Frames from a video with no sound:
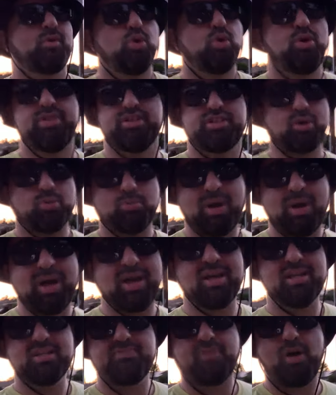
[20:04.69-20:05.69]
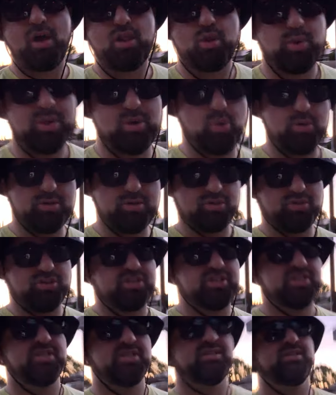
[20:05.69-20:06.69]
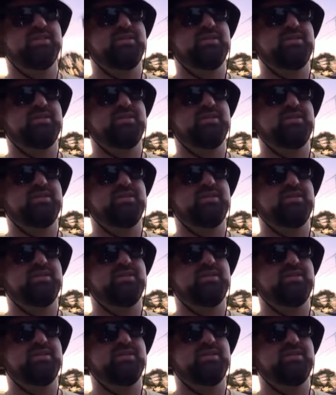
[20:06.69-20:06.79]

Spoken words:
or that don't mind following orders